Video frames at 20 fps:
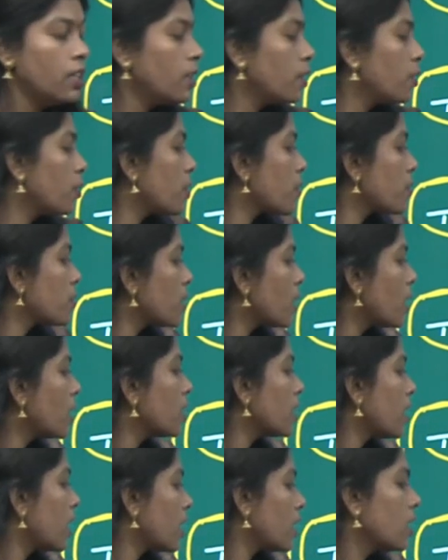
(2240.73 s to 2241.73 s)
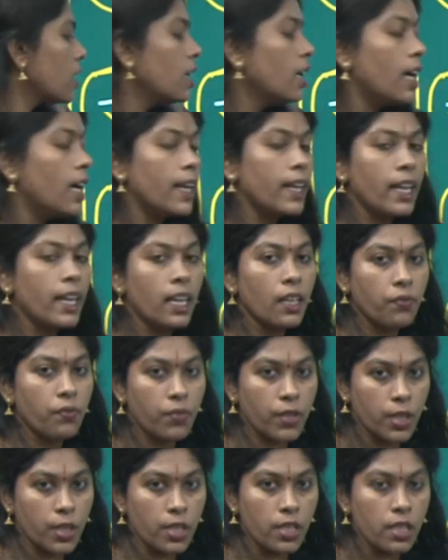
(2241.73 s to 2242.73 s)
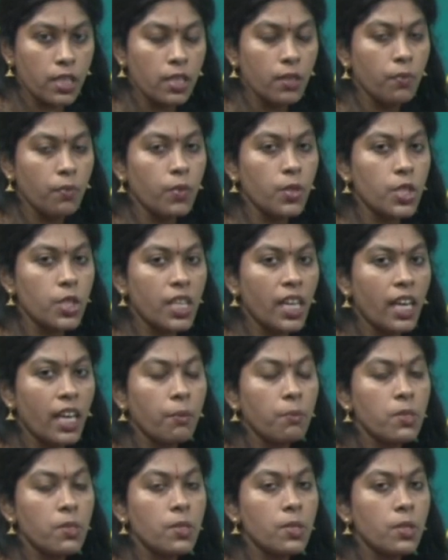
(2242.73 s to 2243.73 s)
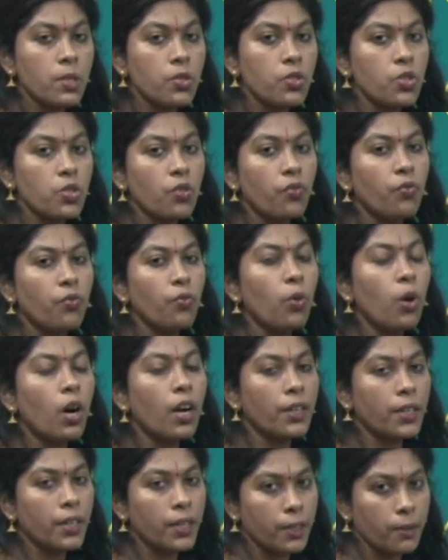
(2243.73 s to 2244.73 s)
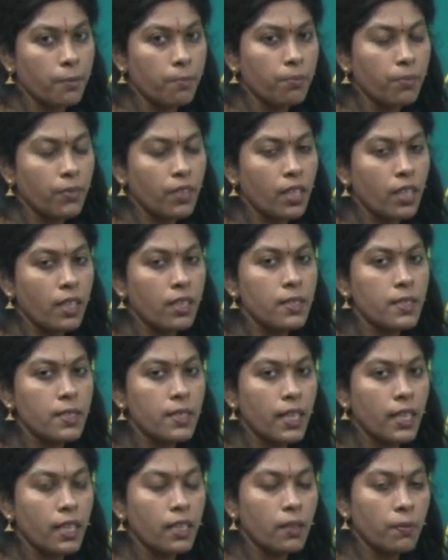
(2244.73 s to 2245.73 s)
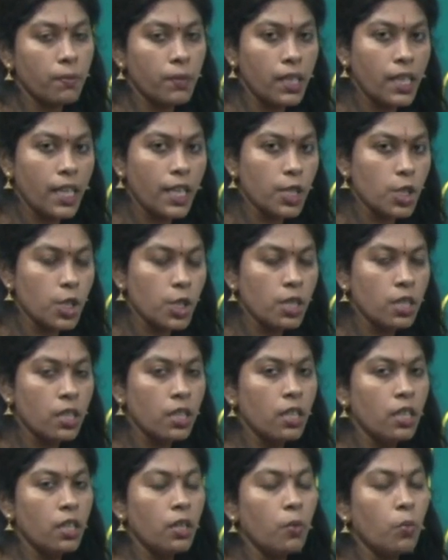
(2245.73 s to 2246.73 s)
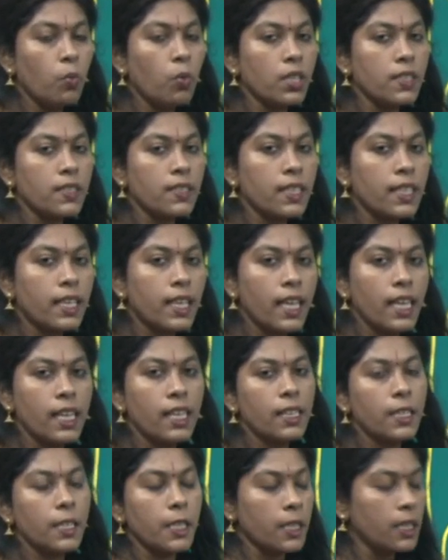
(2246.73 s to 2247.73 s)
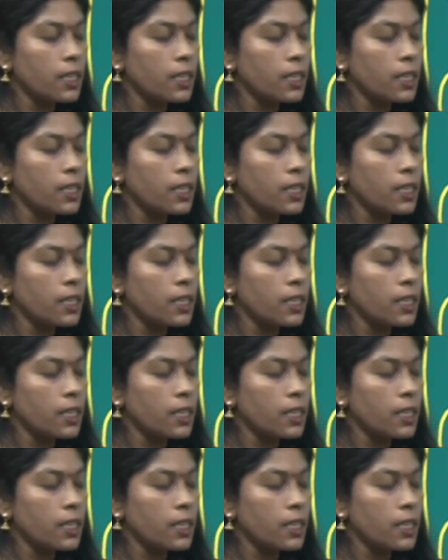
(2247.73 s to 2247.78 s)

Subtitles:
you would have seen that an elephant which came in search of water inside the village was killed